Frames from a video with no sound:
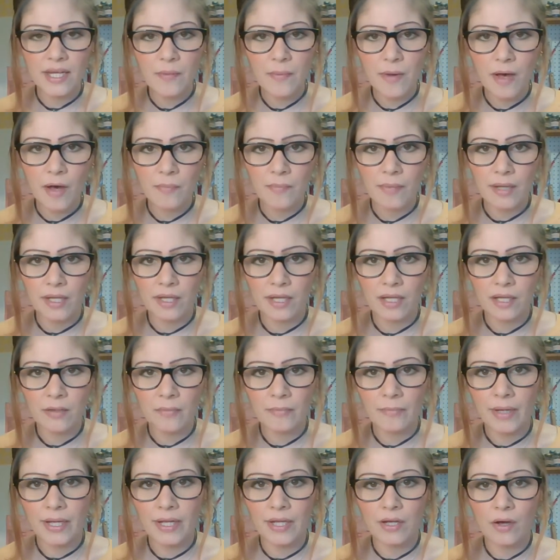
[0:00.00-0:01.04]
about making
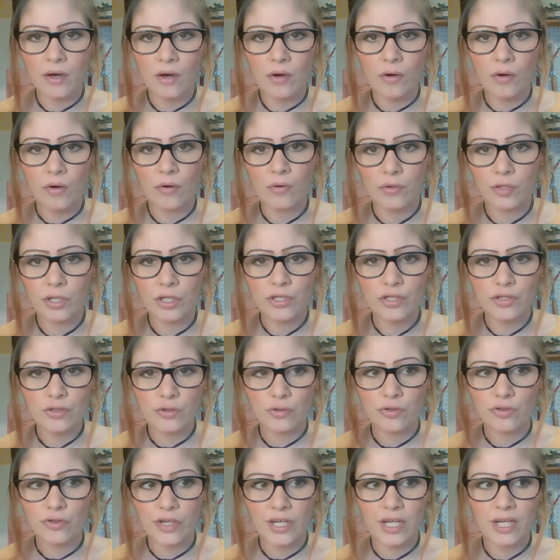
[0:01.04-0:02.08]
my own
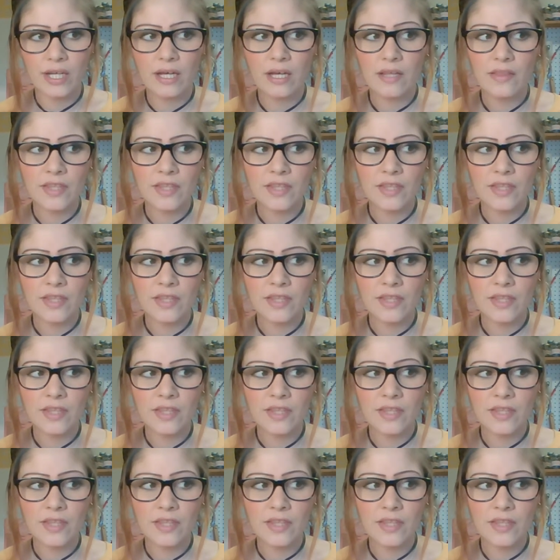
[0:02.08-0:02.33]
jewelry.